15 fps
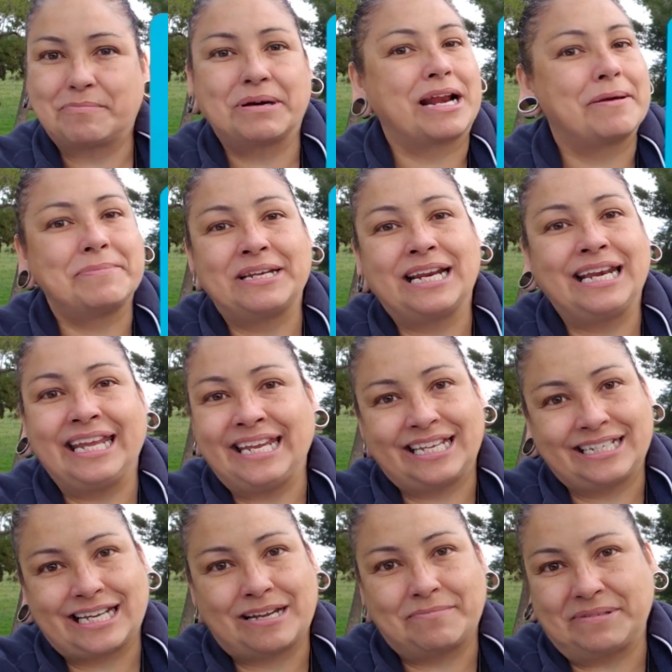But I'm gonna link
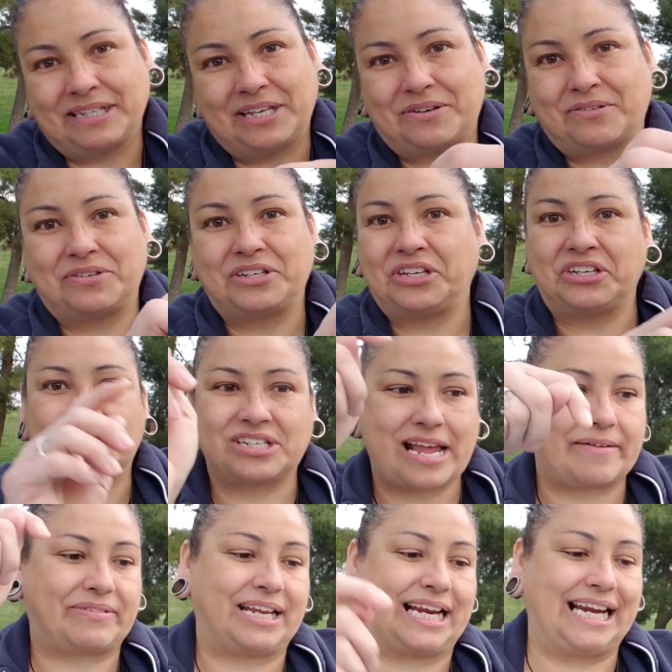it down below. You just
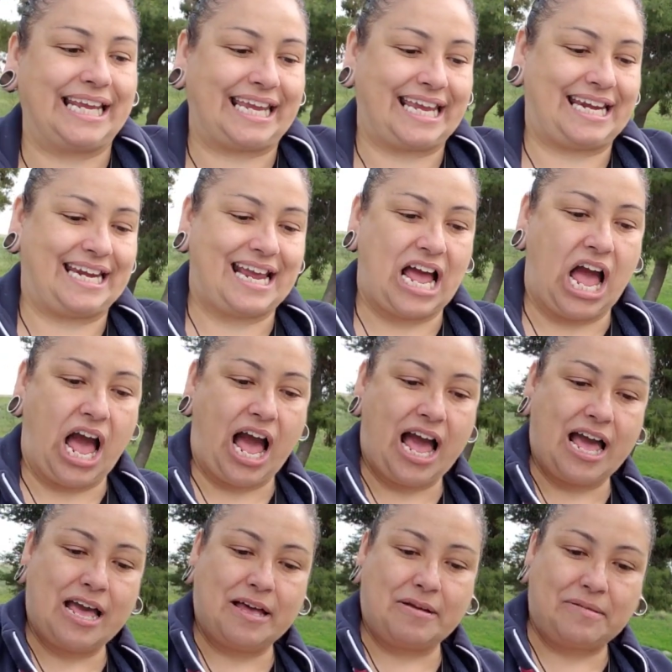have to click it.
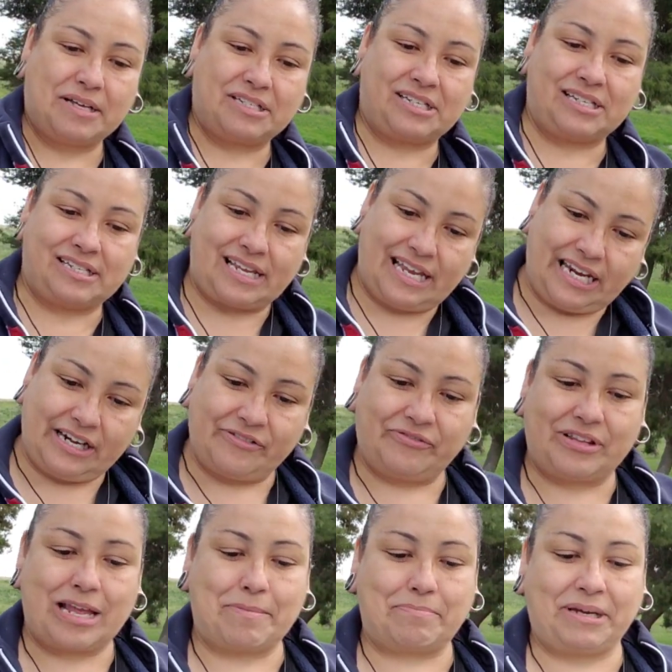This is an ear
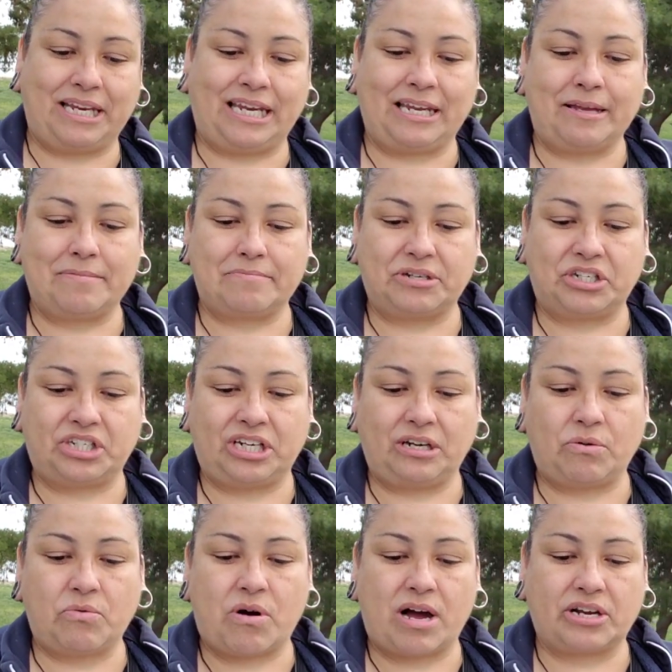flap beanie,
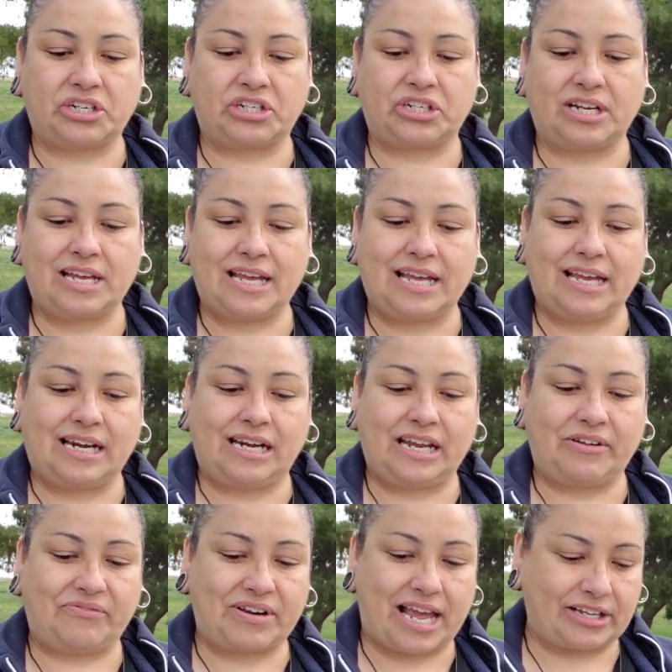machine wash,
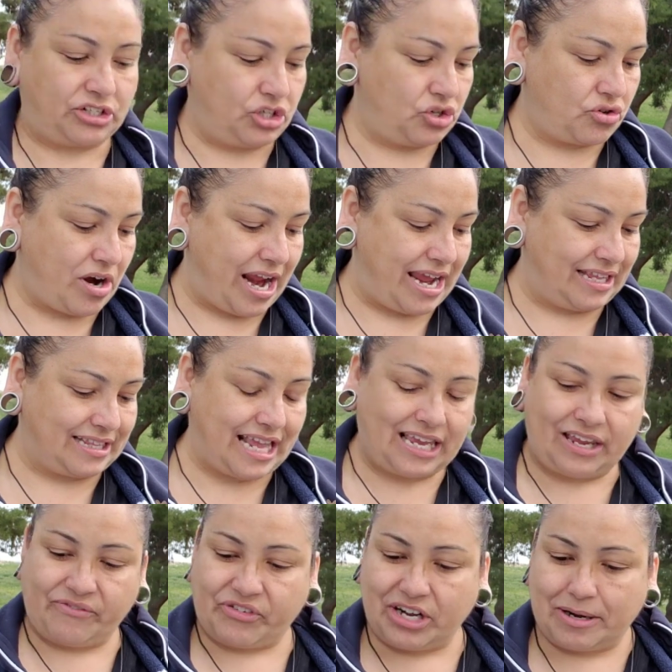lay flat to dry.
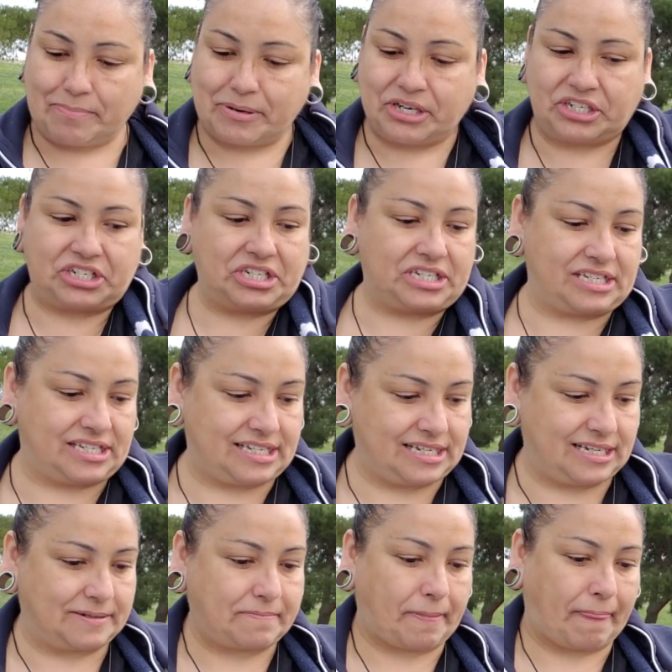Thank you for your purchase.